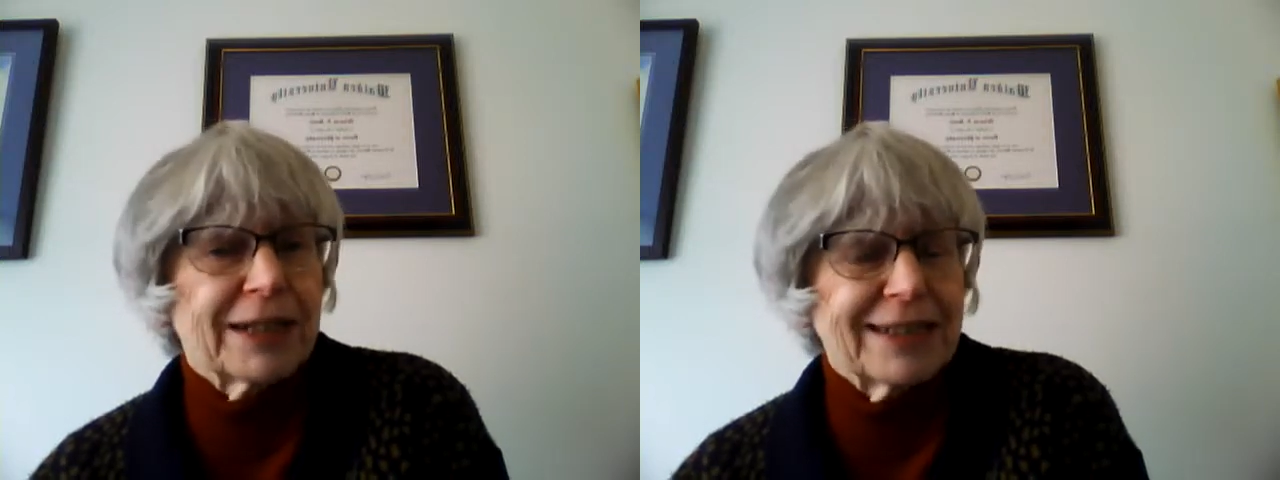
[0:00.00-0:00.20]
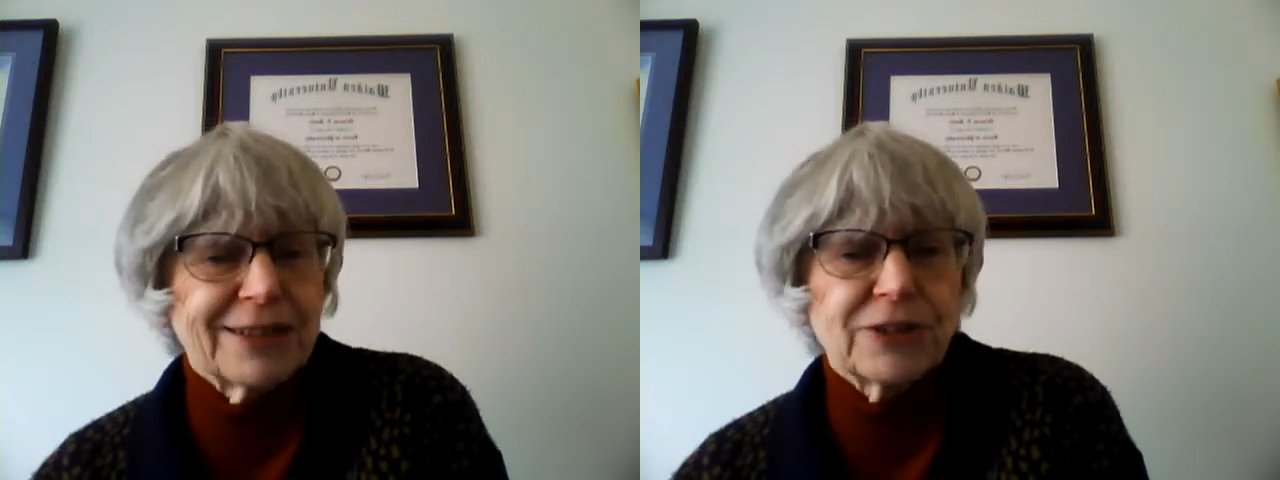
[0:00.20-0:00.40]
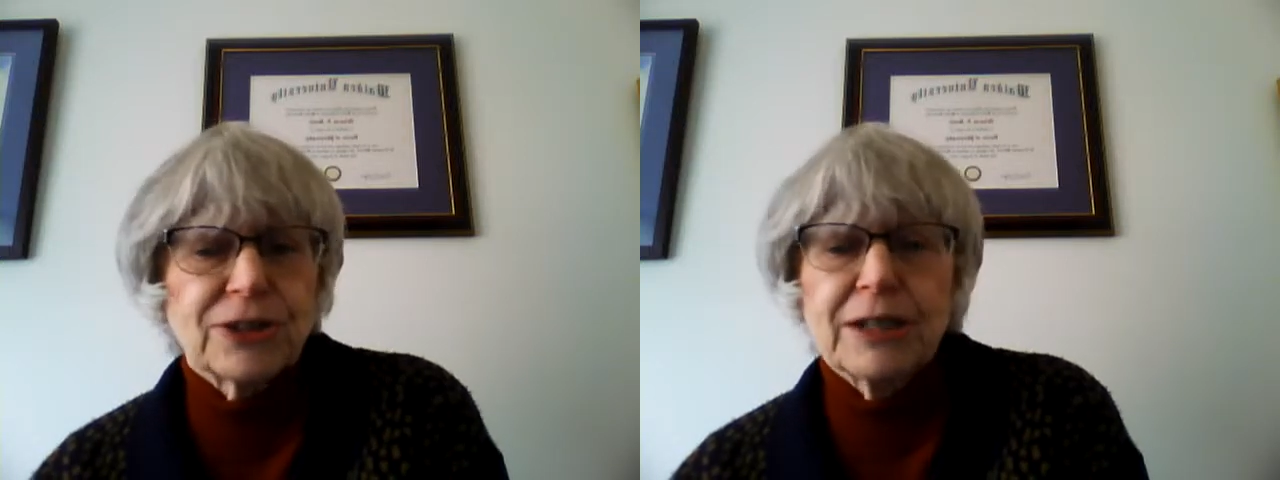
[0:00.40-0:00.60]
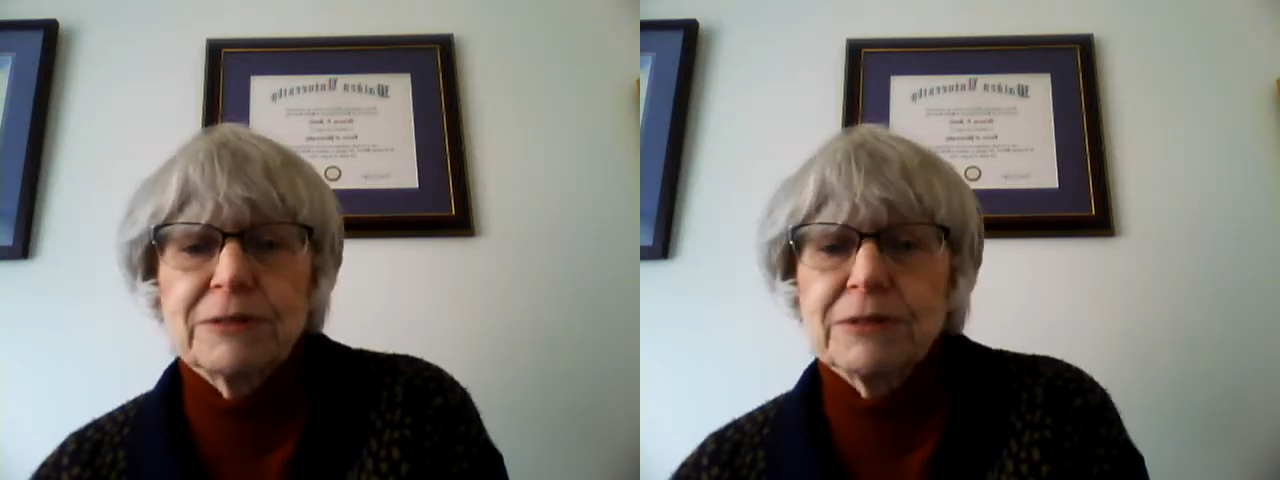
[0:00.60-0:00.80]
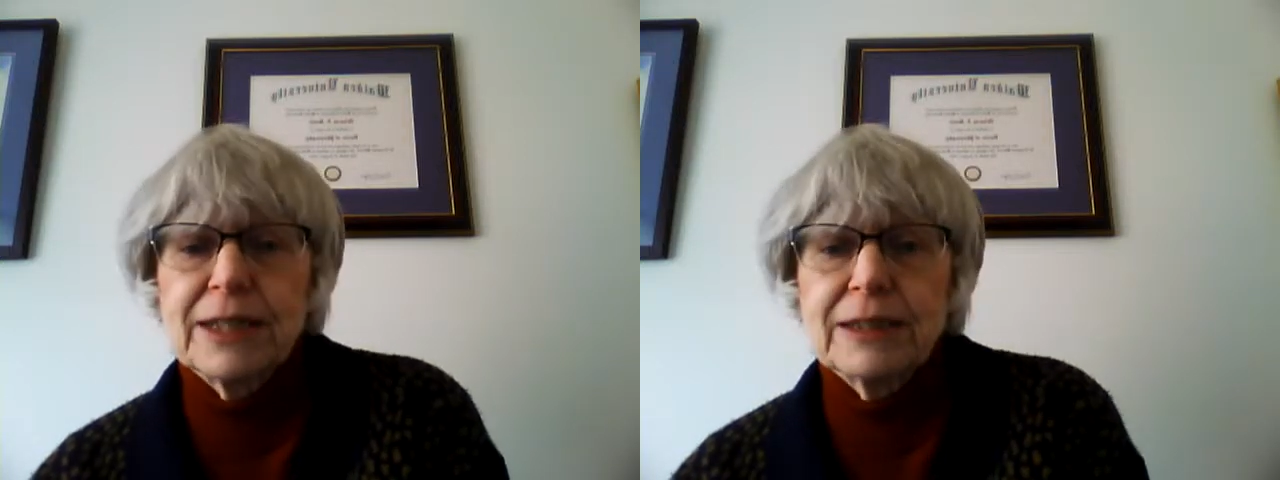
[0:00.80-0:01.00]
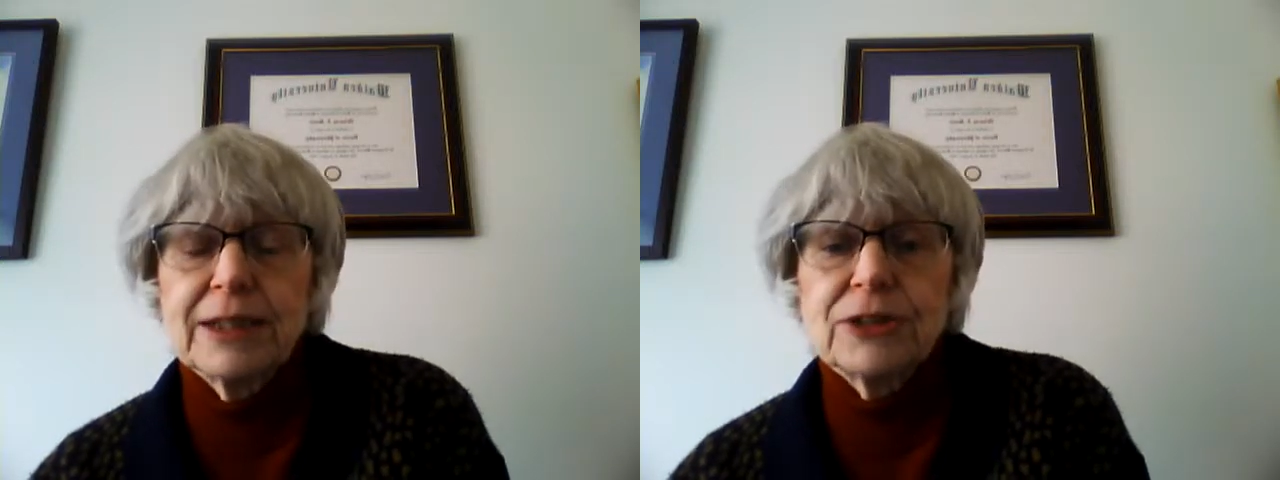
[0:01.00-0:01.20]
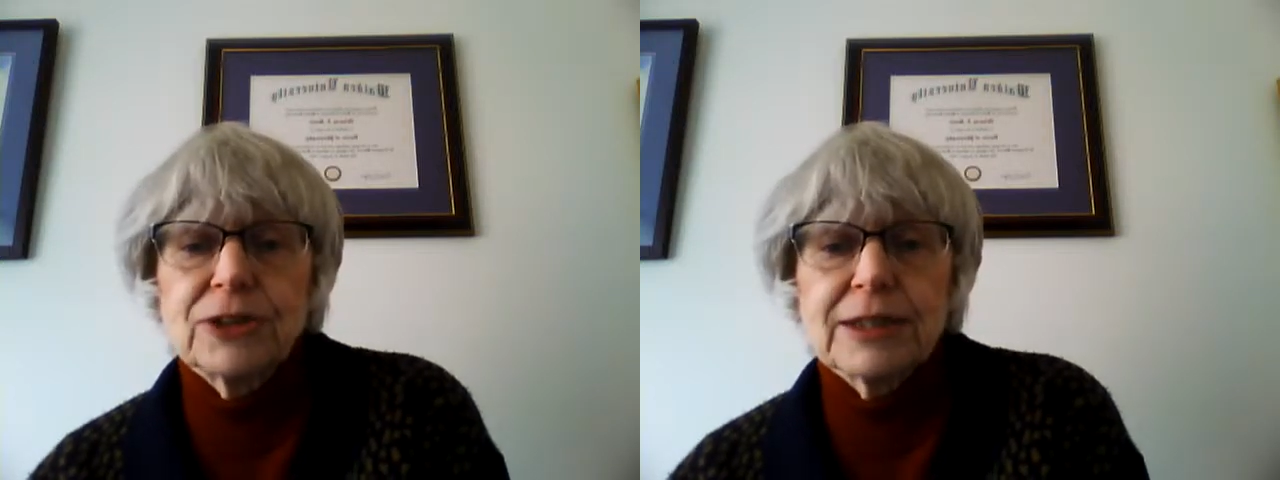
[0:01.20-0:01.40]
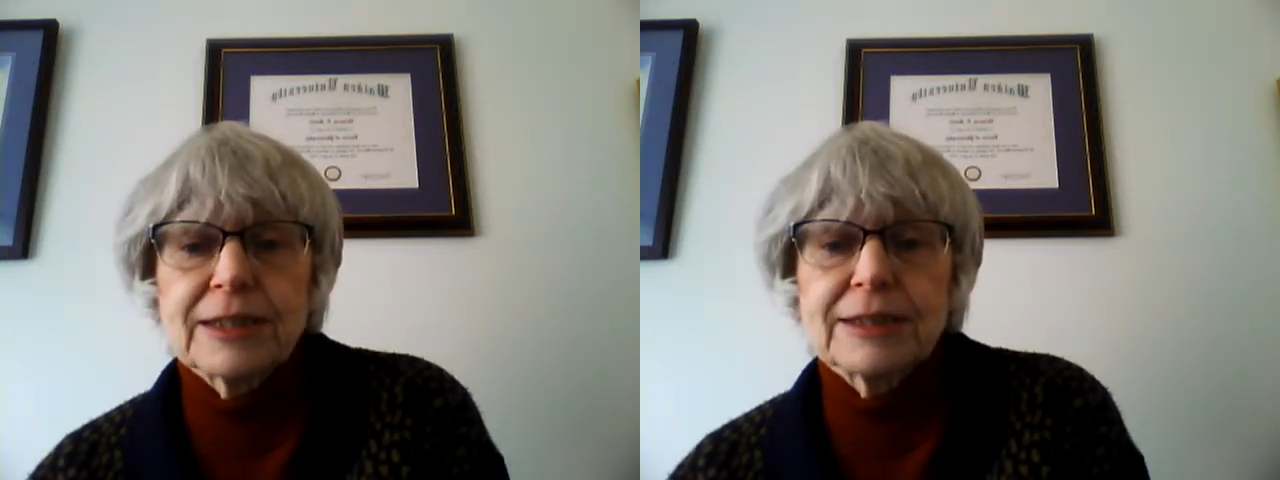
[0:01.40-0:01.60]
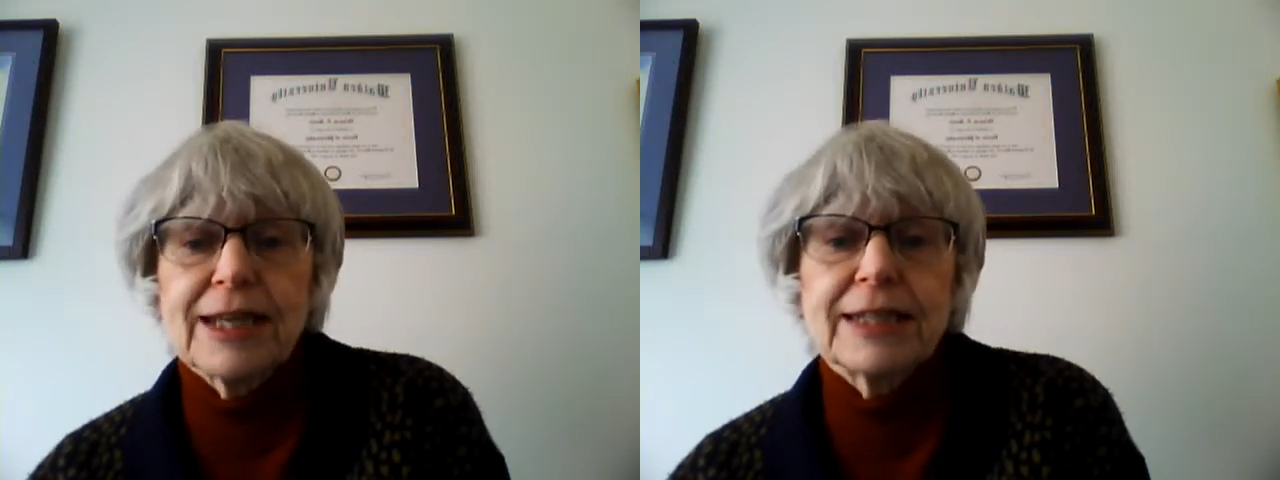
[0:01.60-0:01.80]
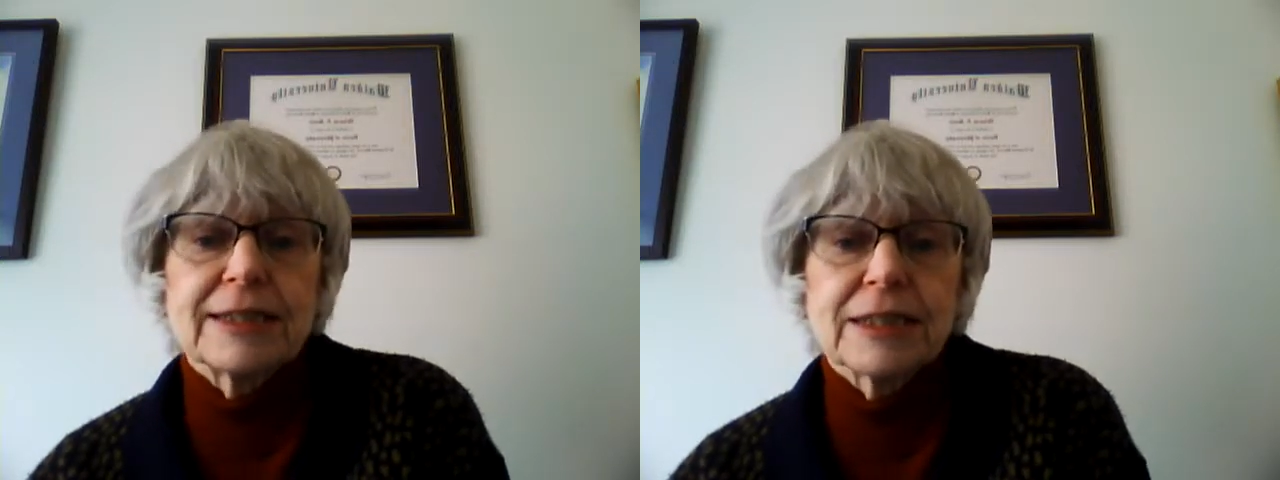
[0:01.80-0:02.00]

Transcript: But in general, just letting